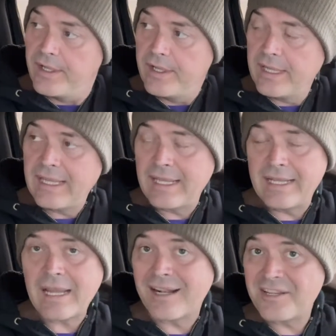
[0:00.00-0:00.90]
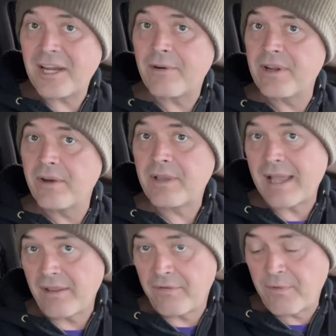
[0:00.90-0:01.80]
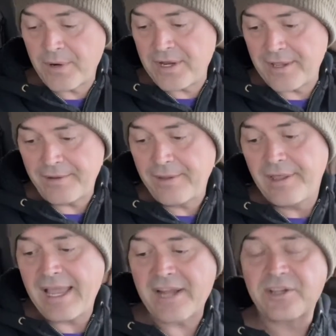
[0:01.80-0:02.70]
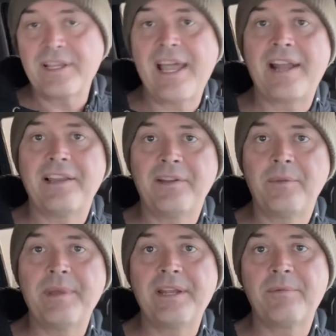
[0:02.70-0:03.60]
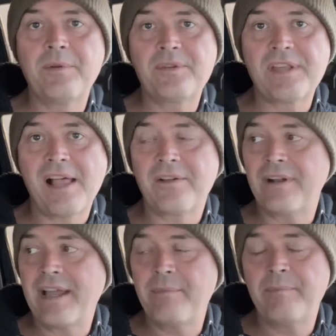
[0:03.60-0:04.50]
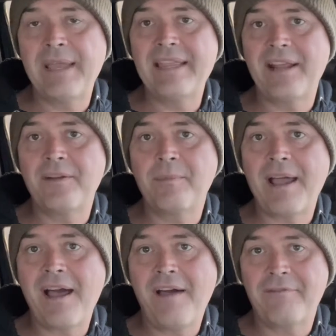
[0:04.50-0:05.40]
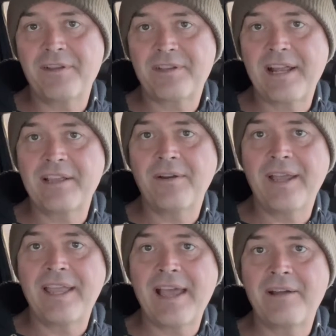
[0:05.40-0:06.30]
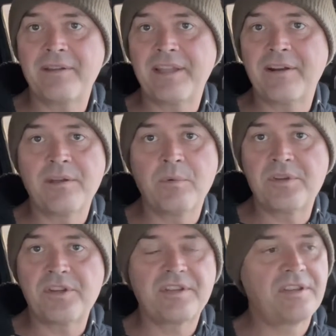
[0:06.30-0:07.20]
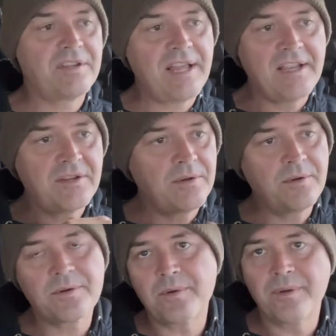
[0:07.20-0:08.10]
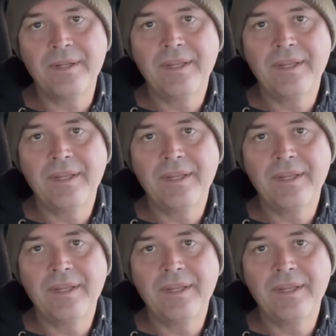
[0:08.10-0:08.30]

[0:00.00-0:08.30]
in Ontario, California, actually had a little mini root cellar, and I made that into my office, and I'd go hang out there, and it was just this nice neutral